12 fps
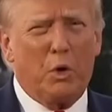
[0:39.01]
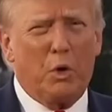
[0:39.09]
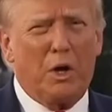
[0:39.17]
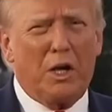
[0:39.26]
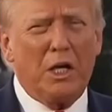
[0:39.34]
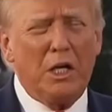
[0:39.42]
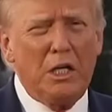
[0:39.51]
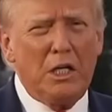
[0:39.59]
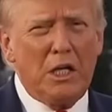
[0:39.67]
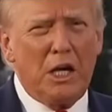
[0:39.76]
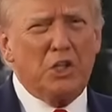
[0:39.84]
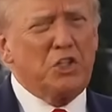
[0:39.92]
What
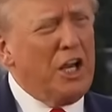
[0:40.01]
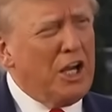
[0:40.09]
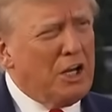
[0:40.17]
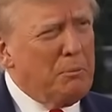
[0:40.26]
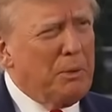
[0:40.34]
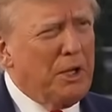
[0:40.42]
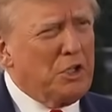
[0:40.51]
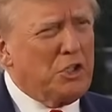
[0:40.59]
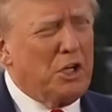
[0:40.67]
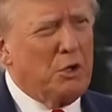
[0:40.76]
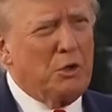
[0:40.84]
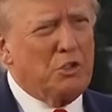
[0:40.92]
has taken place
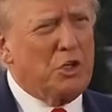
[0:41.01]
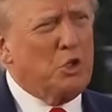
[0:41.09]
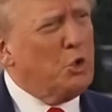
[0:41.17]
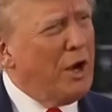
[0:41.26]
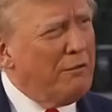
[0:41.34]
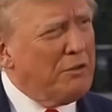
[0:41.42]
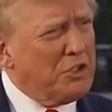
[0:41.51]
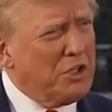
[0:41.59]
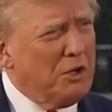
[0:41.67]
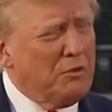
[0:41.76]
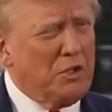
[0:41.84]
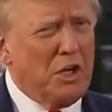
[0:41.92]
here is a
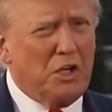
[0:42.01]
travesty of